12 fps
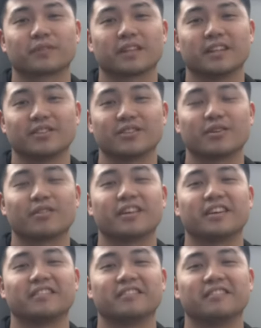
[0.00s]
Until
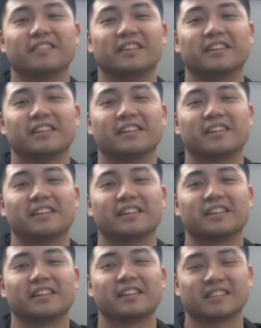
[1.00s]
then,
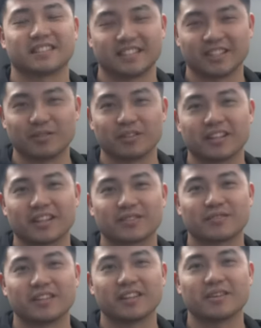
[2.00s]
I'll see you in the next
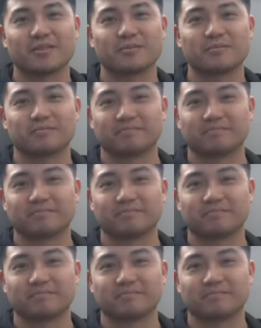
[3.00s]
video.